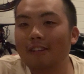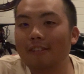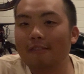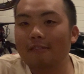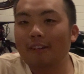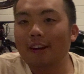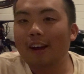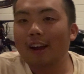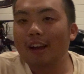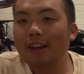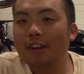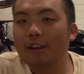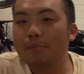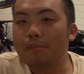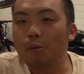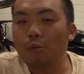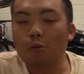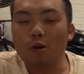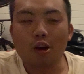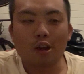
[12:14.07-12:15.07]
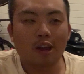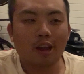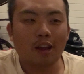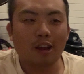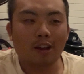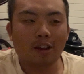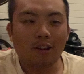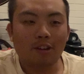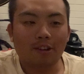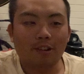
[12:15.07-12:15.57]
right? You've been
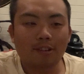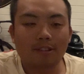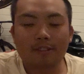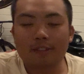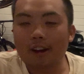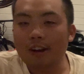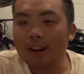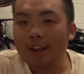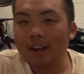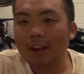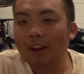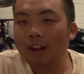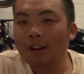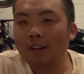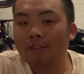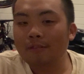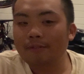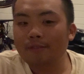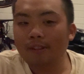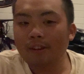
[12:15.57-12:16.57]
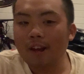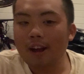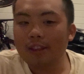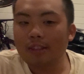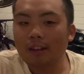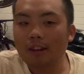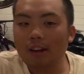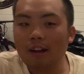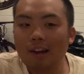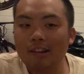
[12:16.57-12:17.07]
working or studying for like
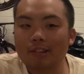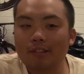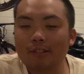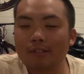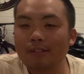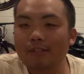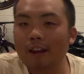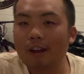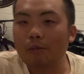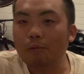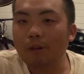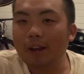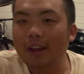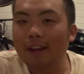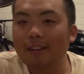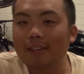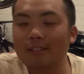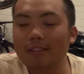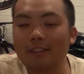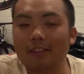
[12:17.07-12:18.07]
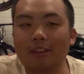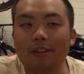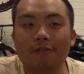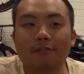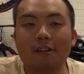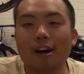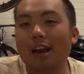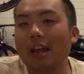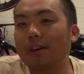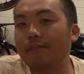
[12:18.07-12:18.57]
the last 10 weeks and you
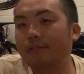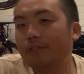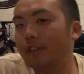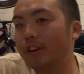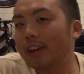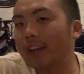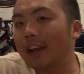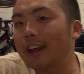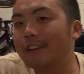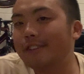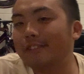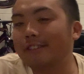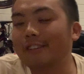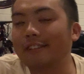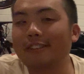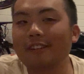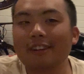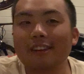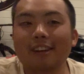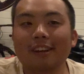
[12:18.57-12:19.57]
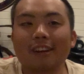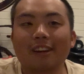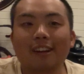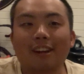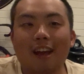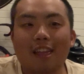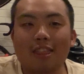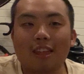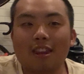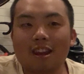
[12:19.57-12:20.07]
finally have vacation
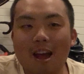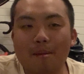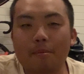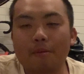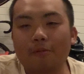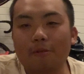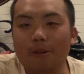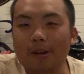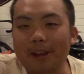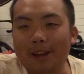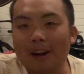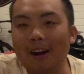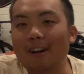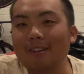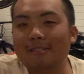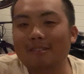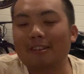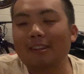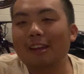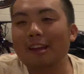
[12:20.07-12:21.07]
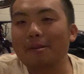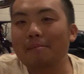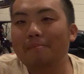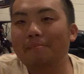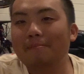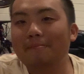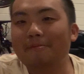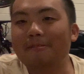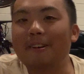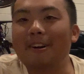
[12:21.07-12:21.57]
and the night before you can't sleep,
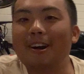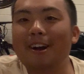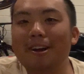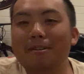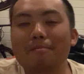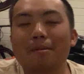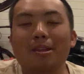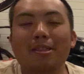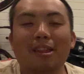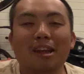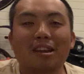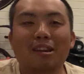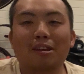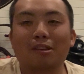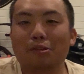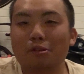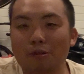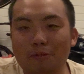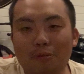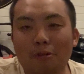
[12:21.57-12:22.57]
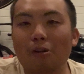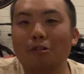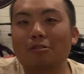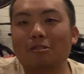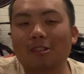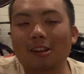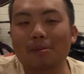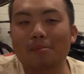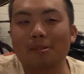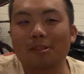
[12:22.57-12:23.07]
right? And then you do fall
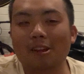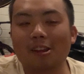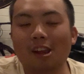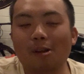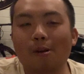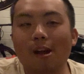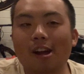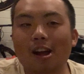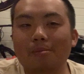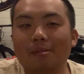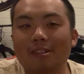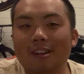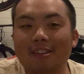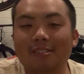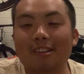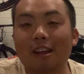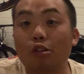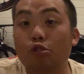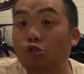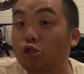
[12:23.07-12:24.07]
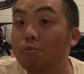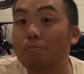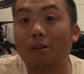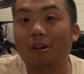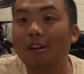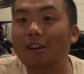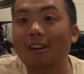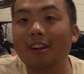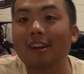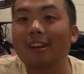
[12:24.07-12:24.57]
asleep, but then you wake up the next day super
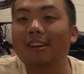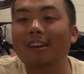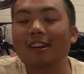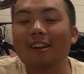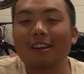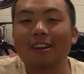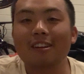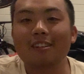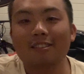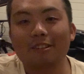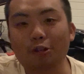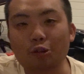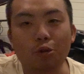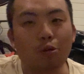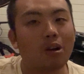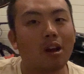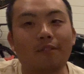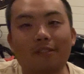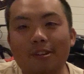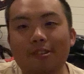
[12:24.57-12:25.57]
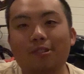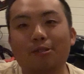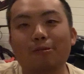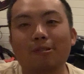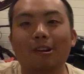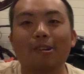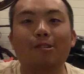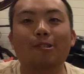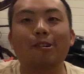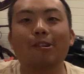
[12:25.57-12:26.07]
early to do whatever it is you
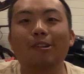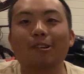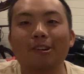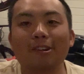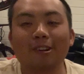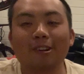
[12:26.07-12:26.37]
want to do,